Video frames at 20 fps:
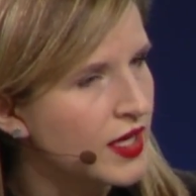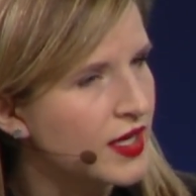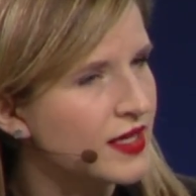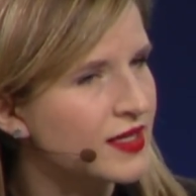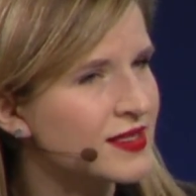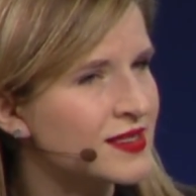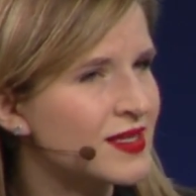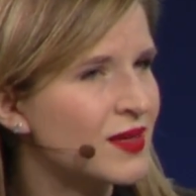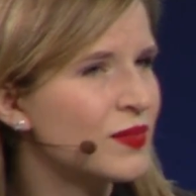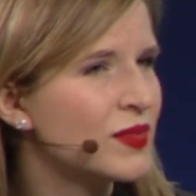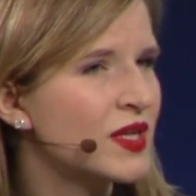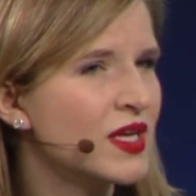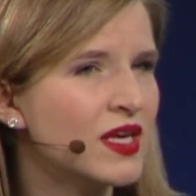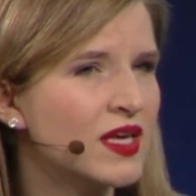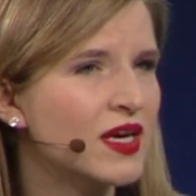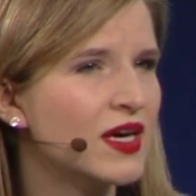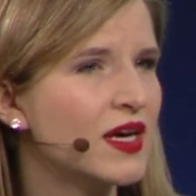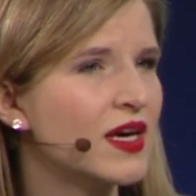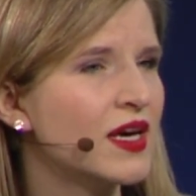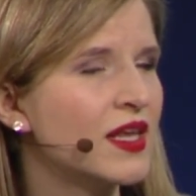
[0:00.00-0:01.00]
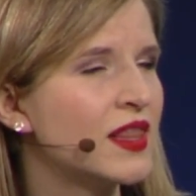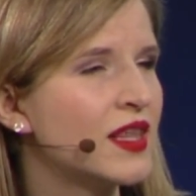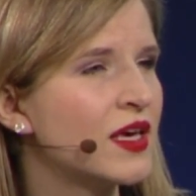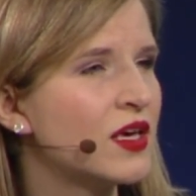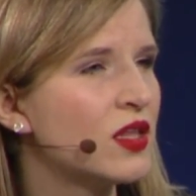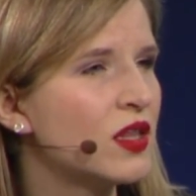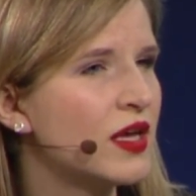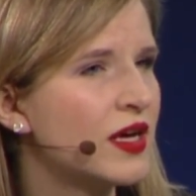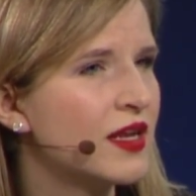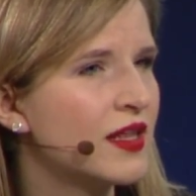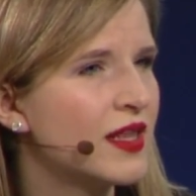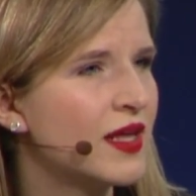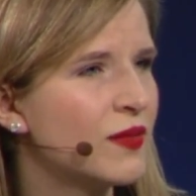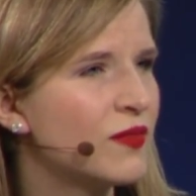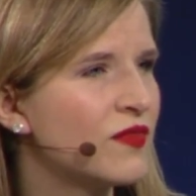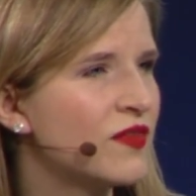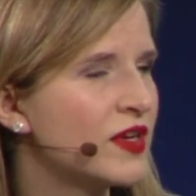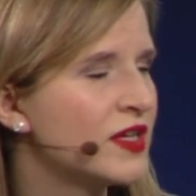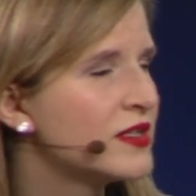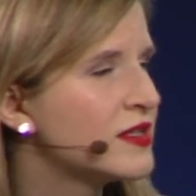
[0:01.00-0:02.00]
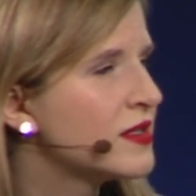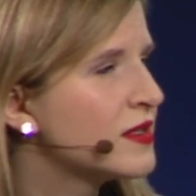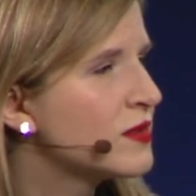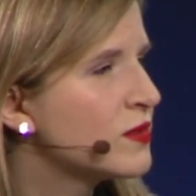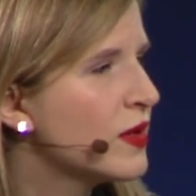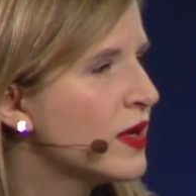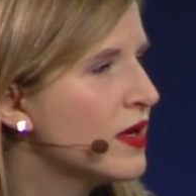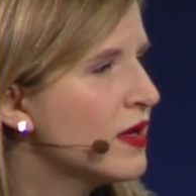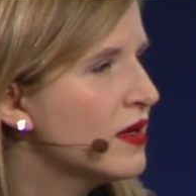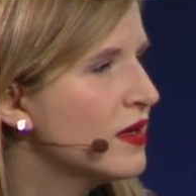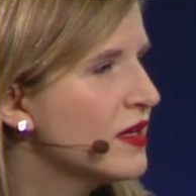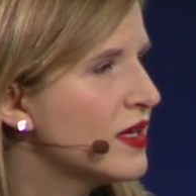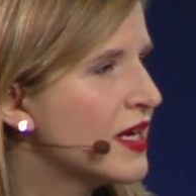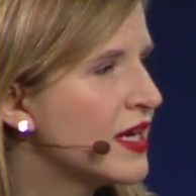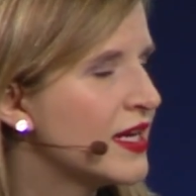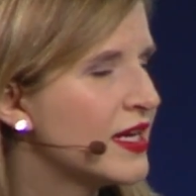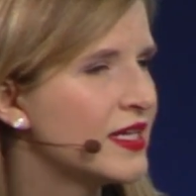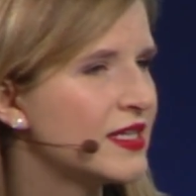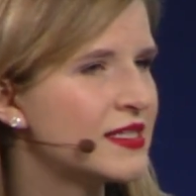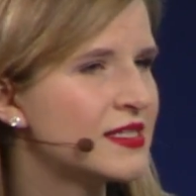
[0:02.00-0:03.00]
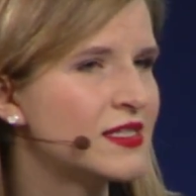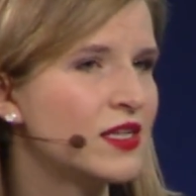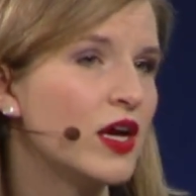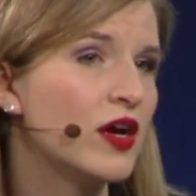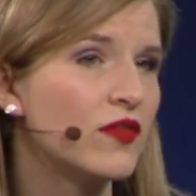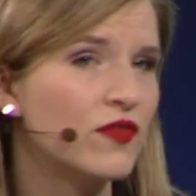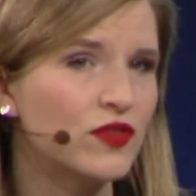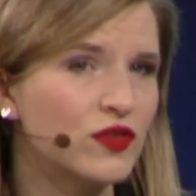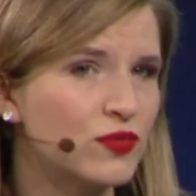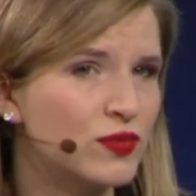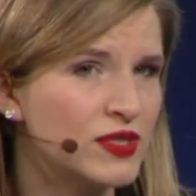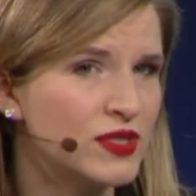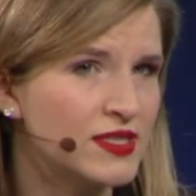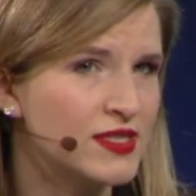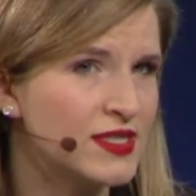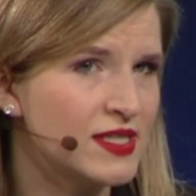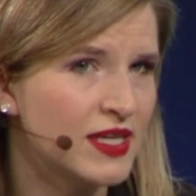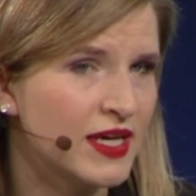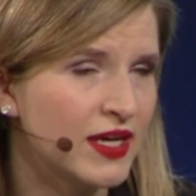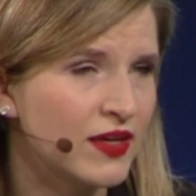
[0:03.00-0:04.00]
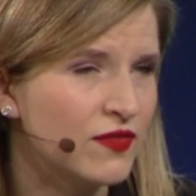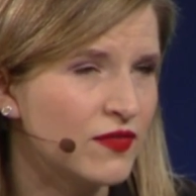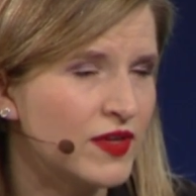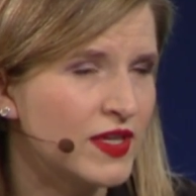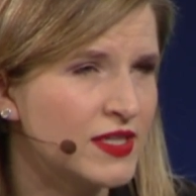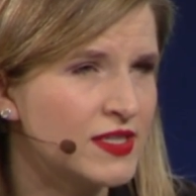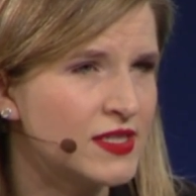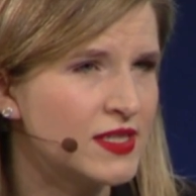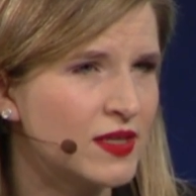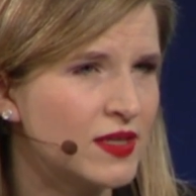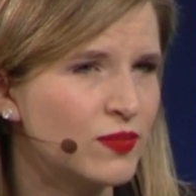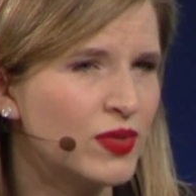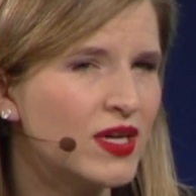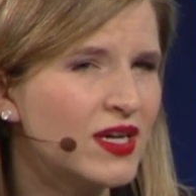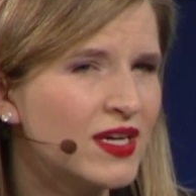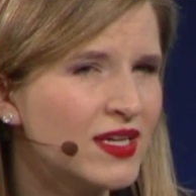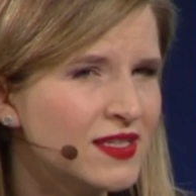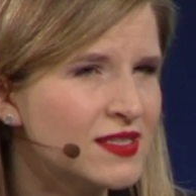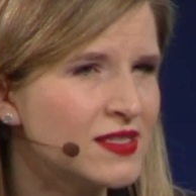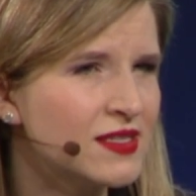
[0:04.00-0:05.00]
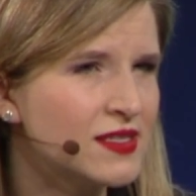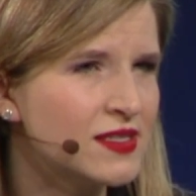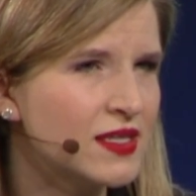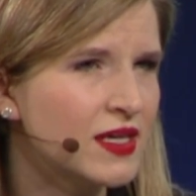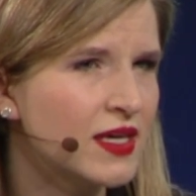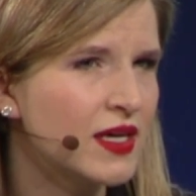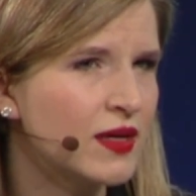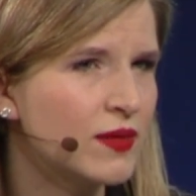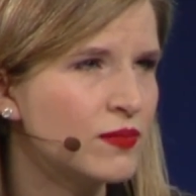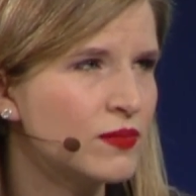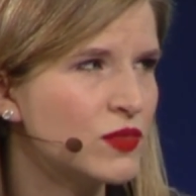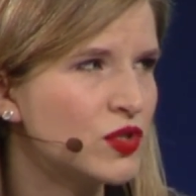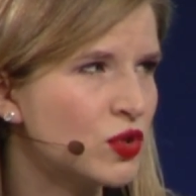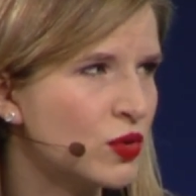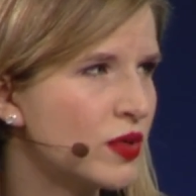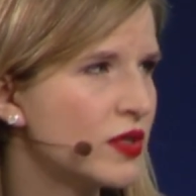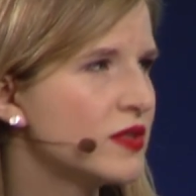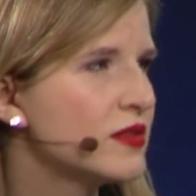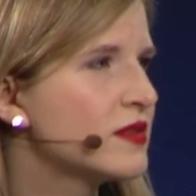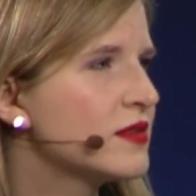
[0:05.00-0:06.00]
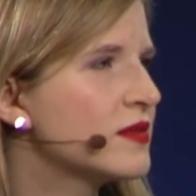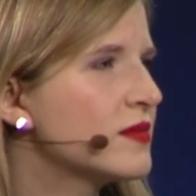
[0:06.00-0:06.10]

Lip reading: Is something I think a lot of them face as well, and it's not for the reasons that I faced it, but it is the same choice.